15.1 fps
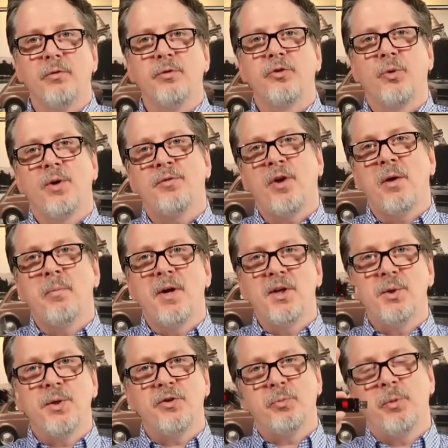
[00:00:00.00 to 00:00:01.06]
So I've got my
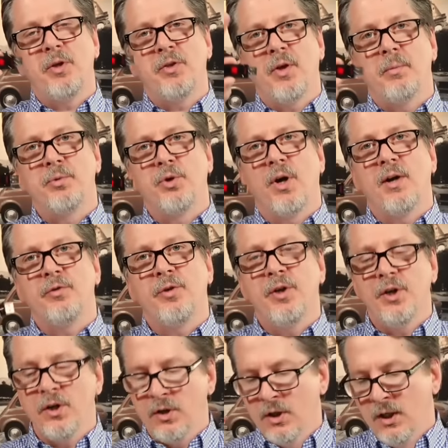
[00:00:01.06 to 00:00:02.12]
USB thumb drive
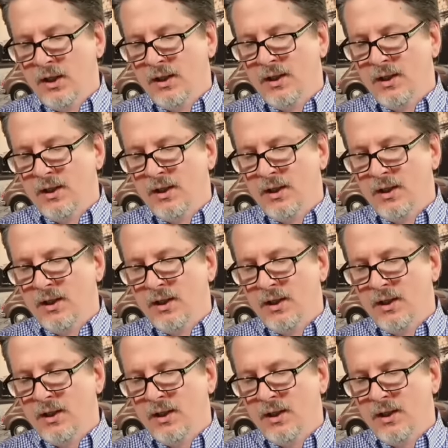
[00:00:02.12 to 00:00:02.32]
here.